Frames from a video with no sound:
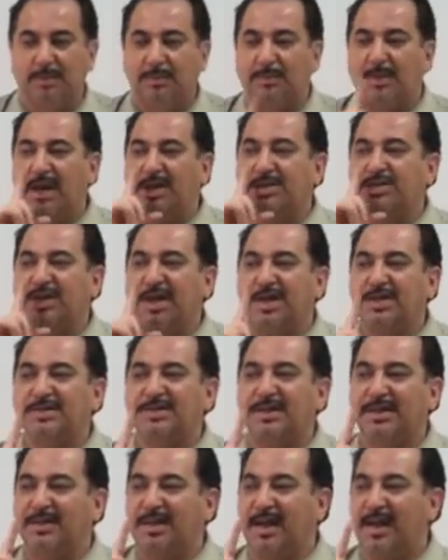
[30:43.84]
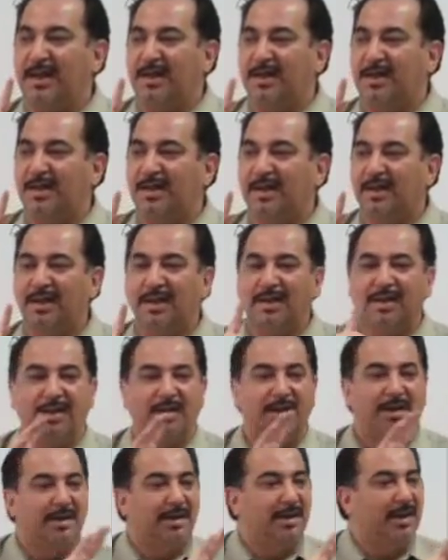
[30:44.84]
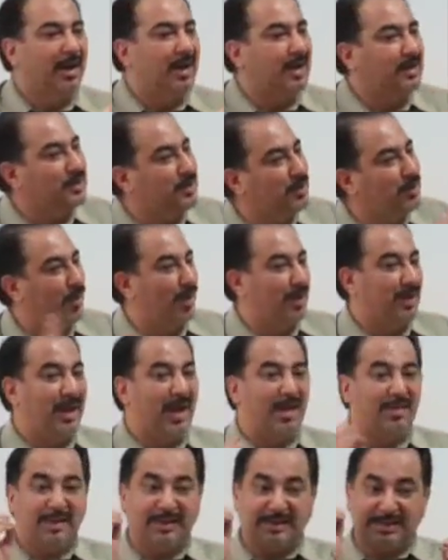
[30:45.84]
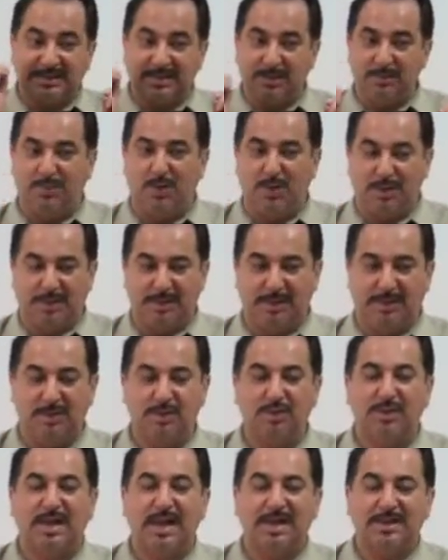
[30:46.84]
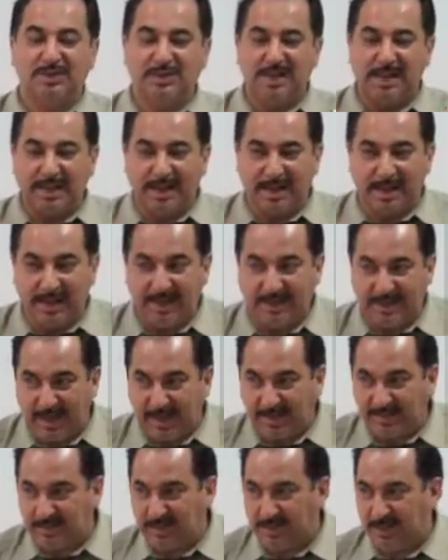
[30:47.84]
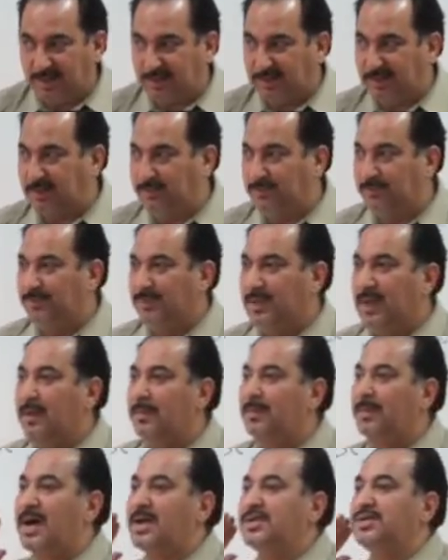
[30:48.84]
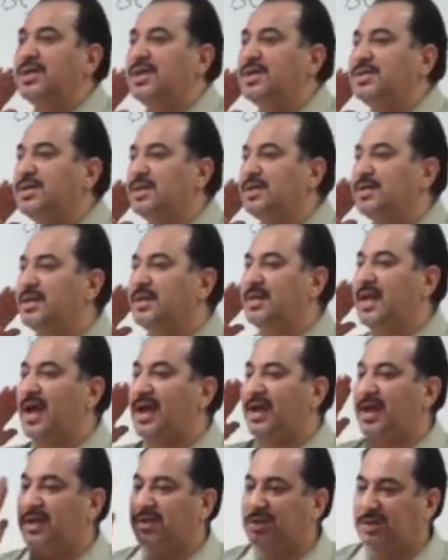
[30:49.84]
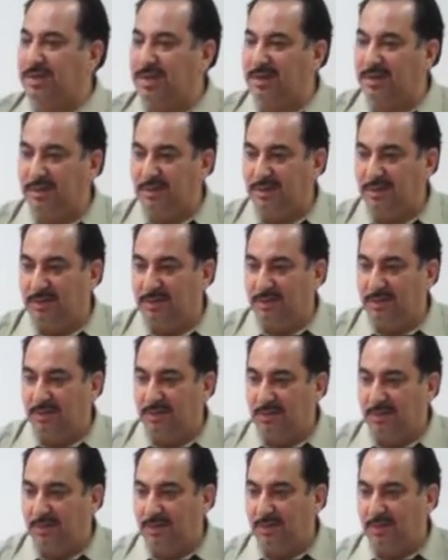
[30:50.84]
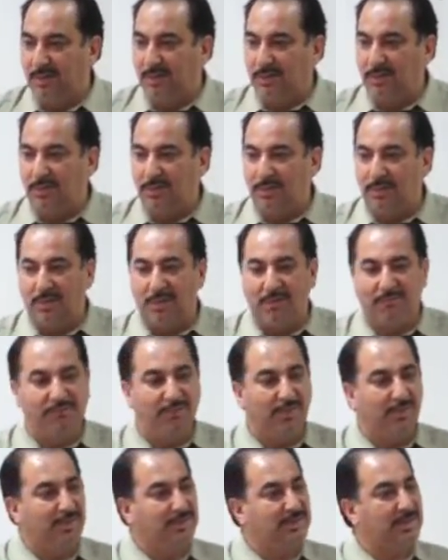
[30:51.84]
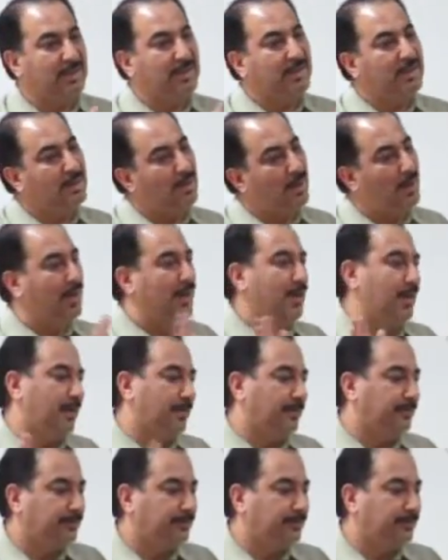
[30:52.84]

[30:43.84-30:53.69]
By changing the direction only. And this is important. You can generate acceleration by changing the direction of velocity only.